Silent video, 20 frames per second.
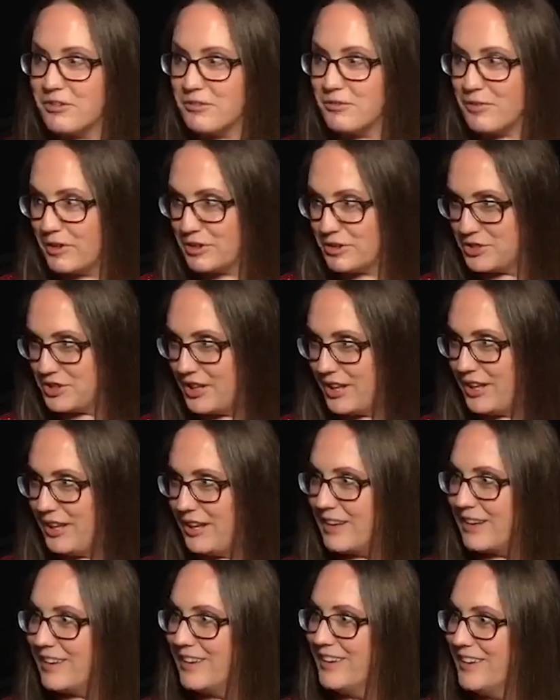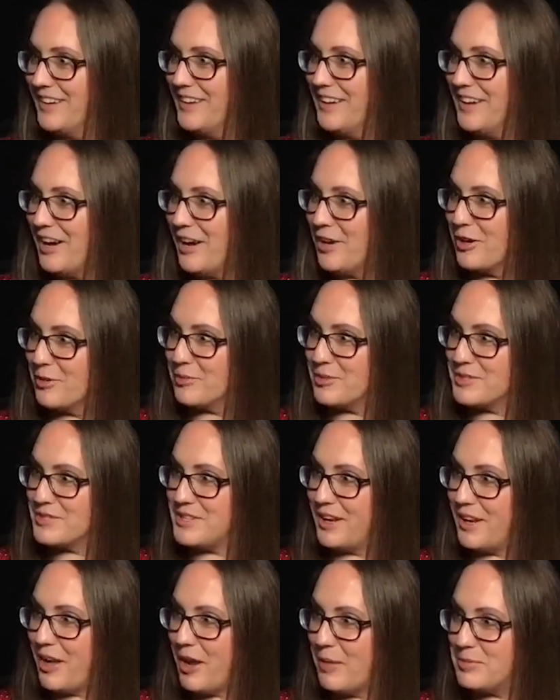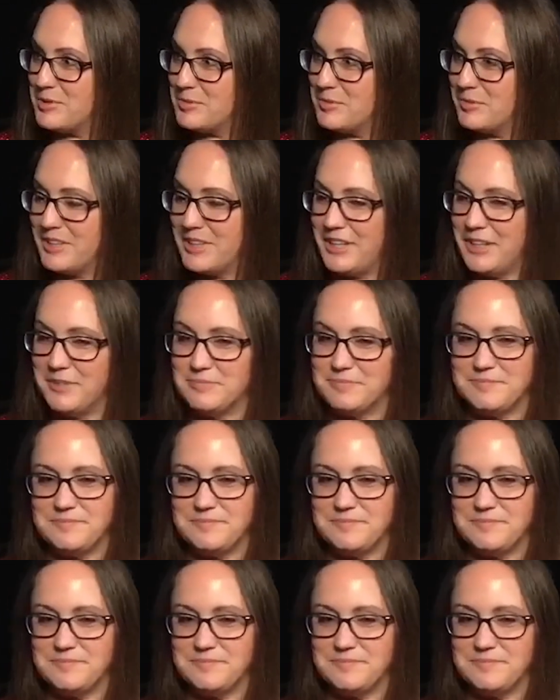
functioning 100% optimally.